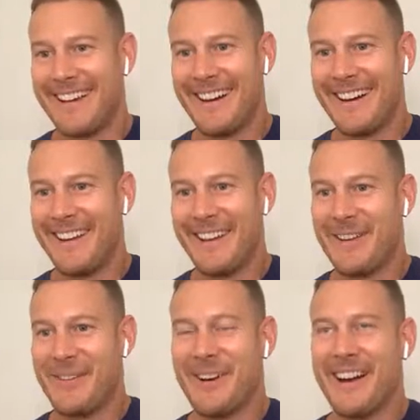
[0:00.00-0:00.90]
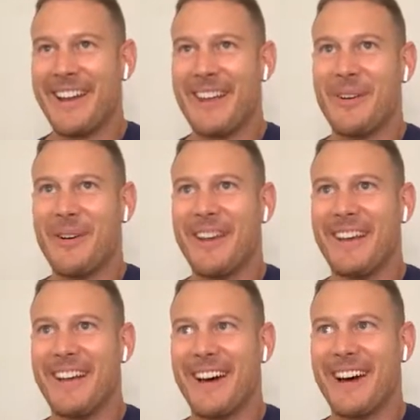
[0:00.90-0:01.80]
I
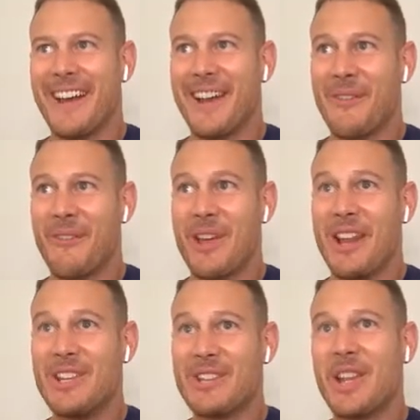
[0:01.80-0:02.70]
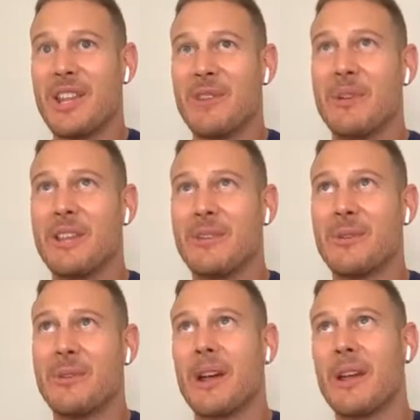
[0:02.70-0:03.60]
know, and I really genuinely
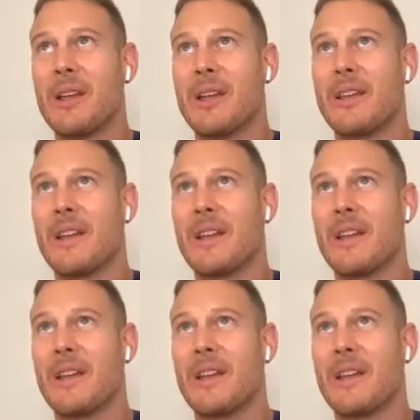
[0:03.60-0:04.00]
do like